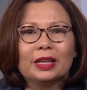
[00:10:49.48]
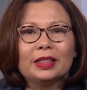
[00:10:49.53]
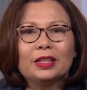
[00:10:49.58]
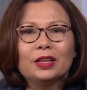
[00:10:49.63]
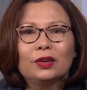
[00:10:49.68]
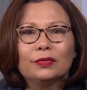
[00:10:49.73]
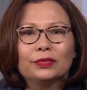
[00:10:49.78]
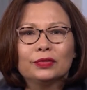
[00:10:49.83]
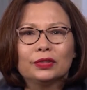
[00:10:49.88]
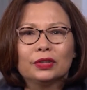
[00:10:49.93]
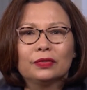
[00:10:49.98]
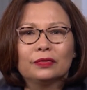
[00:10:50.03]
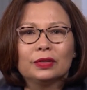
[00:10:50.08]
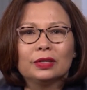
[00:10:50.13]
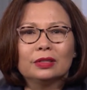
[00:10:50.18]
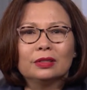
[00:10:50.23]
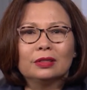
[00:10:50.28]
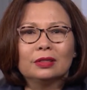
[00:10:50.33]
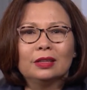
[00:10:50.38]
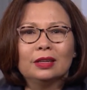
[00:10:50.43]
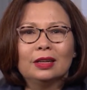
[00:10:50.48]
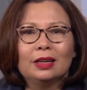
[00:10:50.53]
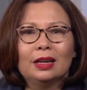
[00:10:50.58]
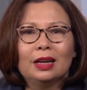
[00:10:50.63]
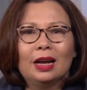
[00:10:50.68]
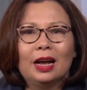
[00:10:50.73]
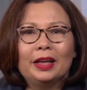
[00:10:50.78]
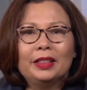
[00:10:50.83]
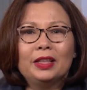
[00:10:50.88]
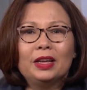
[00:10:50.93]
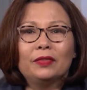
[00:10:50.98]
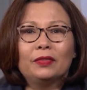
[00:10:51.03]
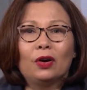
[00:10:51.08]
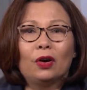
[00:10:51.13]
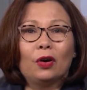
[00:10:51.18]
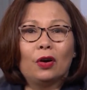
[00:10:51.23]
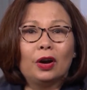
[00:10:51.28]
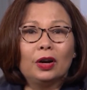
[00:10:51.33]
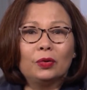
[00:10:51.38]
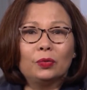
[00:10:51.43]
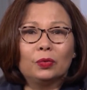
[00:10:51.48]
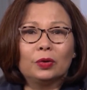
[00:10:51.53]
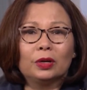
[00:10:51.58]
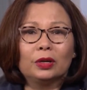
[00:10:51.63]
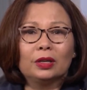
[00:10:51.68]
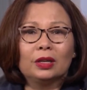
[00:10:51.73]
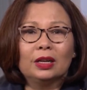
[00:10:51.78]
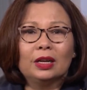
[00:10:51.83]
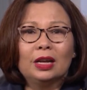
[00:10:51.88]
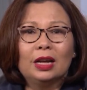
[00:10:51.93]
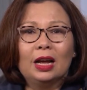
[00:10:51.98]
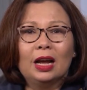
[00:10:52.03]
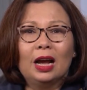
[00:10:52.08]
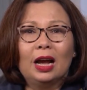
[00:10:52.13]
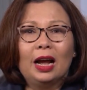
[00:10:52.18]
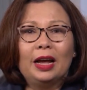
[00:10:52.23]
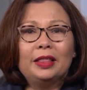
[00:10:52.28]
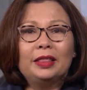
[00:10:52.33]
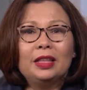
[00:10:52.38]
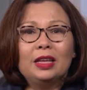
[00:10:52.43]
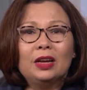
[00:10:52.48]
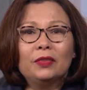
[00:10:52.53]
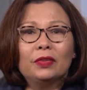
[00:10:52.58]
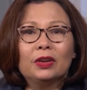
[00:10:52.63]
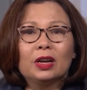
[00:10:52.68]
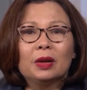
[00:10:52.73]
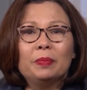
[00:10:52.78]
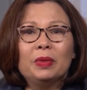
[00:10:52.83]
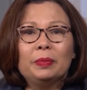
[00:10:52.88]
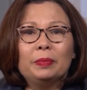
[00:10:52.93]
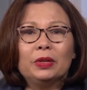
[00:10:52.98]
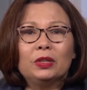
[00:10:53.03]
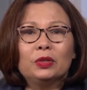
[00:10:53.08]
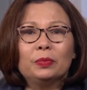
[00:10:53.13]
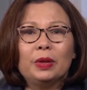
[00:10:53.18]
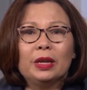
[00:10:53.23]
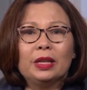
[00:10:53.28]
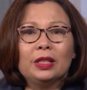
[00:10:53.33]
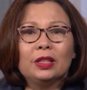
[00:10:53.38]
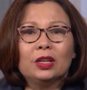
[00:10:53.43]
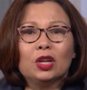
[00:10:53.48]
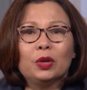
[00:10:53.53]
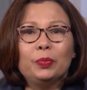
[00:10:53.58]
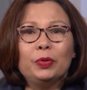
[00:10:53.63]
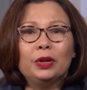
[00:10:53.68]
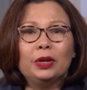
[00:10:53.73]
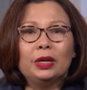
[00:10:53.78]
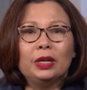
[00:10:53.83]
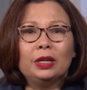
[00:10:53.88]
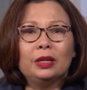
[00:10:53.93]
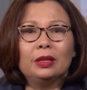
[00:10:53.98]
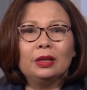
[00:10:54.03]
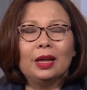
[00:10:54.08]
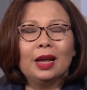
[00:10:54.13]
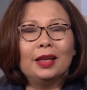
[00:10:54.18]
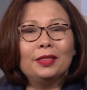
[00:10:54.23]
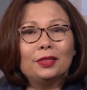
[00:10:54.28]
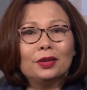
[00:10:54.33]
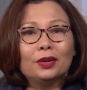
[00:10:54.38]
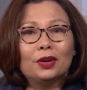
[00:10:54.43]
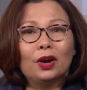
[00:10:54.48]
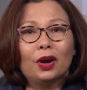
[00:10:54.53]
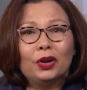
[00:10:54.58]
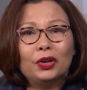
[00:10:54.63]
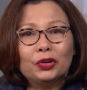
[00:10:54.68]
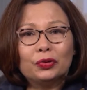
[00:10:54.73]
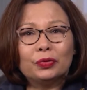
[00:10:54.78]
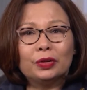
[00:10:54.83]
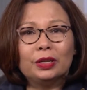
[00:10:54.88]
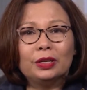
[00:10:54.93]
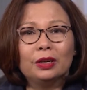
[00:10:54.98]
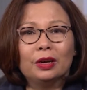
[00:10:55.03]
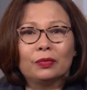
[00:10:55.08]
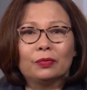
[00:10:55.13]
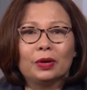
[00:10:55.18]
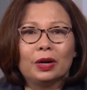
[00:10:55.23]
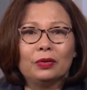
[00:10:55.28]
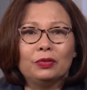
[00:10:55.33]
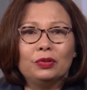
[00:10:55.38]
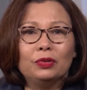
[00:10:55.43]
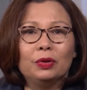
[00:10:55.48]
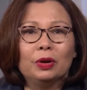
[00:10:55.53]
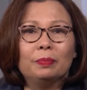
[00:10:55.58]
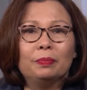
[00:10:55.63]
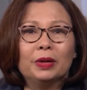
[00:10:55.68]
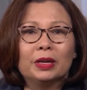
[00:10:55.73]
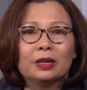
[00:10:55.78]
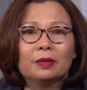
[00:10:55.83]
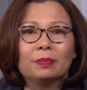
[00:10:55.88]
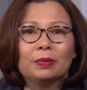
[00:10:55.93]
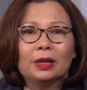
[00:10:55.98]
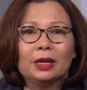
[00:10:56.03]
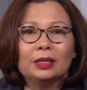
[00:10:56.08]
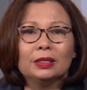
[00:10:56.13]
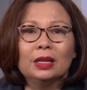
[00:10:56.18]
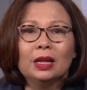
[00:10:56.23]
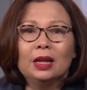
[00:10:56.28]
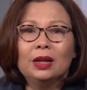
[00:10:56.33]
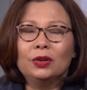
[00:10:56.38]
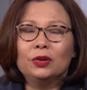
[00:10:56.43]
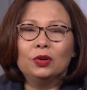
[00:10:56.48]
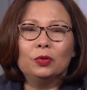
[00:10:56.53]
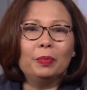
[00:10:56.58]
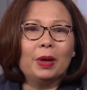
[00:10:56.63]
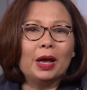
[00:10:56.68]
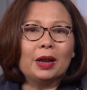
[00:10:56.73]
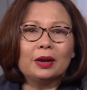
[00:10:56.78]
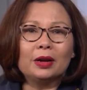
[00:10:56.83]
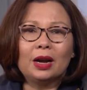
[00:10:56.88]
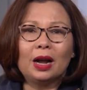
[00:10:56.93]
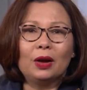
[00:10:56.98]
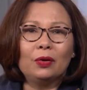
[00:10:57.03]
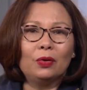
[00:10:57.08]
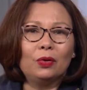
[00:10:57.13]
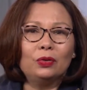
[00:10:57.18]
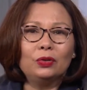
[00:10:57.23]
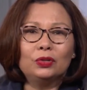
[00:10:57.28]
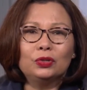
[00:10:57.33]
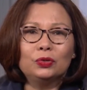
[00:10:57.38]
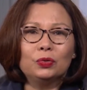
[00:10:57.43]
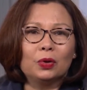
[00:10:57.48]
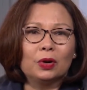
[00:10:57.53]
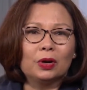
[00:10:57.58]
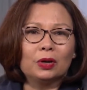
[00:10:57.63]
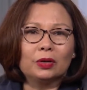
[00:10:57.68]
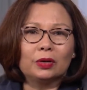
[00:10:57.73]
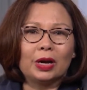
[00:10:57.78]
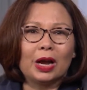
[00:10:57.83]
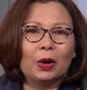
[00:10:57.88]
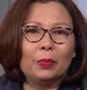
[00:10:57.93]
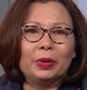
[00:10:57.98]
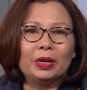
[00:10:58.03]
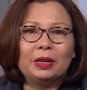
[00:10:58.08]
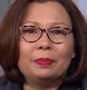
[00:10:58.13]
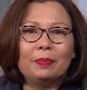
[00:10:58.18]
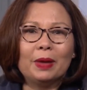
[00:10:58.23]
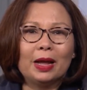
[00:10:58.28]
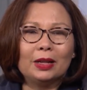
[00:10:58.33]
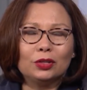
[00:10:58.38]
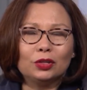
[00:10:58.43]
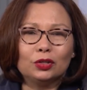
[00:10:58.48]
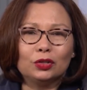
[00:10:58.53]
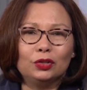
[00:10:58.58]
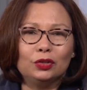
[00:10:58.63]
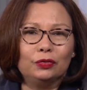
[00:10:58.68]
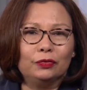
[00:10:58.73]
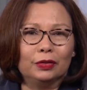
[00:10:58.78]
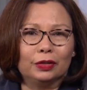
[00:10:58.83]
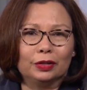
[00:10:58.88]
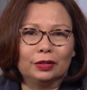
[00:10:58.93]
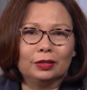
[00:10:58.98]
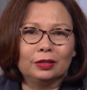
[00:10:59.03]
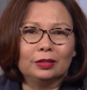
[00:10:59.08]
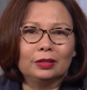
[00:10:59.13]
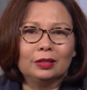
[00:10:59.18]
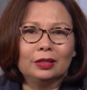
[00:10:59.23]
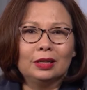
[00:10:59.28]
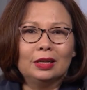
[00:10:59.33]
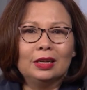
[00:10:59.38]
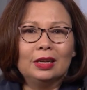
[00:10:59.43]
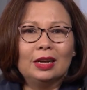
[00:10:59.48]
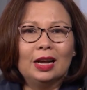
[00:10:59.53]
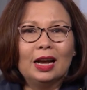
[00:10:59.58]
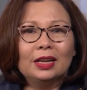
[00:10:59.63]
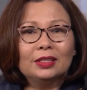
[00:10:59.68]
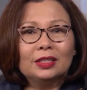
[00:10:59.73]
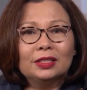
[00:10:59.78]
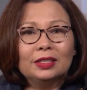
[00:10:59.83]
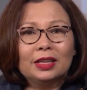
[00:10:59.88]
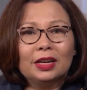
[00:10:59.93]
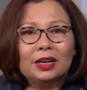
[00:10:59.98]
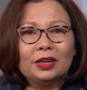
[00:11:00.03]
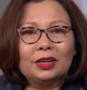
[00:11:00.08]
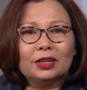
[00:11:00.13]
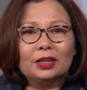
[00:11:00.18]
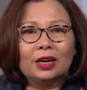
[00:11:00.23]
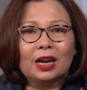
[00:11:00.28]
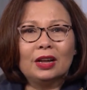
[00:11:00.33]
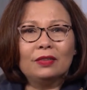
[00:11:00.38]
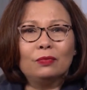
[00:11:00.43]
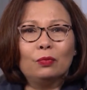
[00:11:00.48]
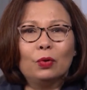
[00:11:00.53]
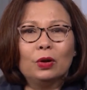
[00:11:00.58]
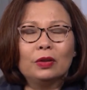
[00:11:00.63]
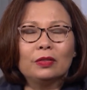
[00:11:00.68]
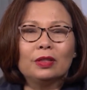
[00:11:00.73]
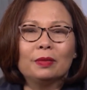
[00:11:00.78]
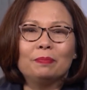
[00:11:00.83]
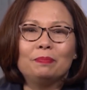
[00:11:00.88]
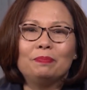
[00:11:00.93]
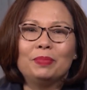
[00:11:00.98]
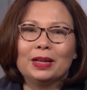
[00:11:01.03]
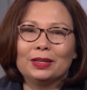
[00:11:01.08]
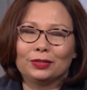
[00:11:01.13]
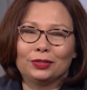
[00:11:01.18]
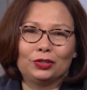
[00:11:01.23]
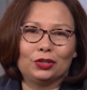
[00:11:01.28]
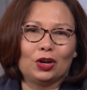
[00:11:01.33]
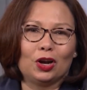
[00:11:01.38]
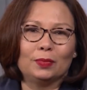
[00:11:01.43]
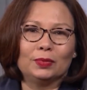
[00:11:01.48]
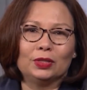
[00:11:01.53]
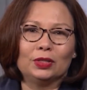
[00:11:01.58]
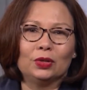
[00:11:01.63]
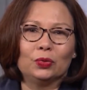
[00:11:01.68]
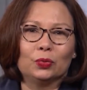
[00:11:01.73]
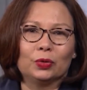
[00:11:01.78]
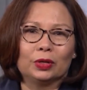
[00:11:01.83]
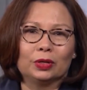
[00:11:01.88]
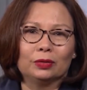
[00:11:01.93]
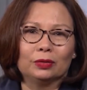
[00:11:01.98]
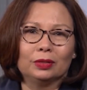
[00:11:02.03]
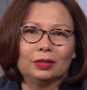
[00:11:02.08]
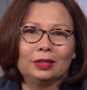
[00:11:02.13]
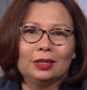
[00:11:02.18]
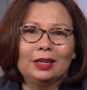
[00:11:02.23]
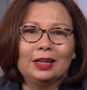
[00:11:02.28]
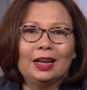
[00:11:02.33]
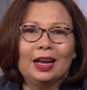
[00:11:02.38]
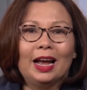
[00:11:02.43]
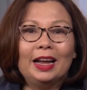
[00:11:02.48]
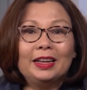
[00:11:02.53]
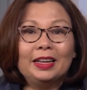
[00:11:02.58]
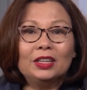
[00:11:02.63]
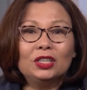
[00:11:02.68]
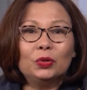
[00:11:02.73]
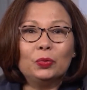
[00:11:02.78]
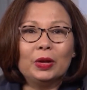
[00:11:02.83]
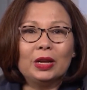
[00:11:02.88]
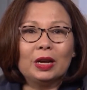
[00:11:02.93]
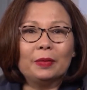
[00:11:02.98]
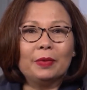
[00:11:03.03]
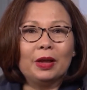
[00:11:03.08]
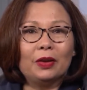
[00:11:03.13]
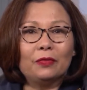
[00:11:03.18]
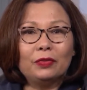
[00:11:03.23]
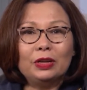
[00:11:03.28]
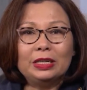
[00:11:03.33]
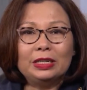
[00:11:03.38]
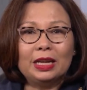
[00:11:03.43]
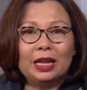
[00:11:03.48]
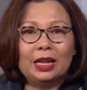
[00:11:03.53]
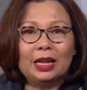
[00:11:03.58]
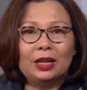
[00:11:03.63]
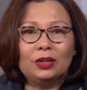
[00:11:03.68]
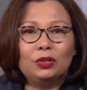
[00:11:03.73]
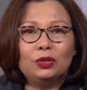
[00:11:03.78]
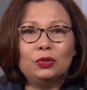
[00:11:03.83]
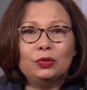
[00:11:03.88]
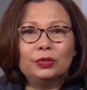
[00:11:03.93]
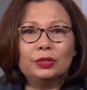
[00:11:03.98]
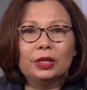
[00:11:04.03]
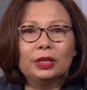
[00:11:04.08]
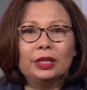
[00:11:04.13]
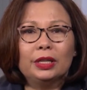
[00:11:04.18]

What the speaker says: I think of service. I think of hard work. I think of a commitment to making the community and the country around you a better place, no matter how old you are or how many badges you've earned. As a senator, I have one of the best jobs in the world. I get to wake up every day and use the